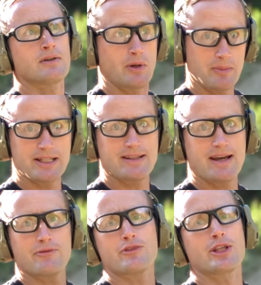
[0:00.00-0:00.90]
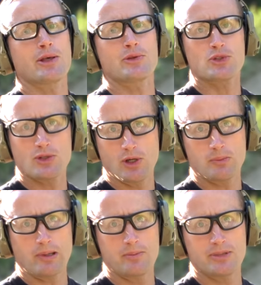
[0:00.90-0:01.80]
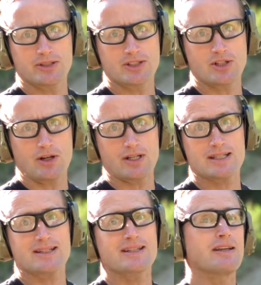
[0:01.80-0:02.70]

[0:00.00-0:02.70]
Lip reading: repeat that for the other 2 load probability targets.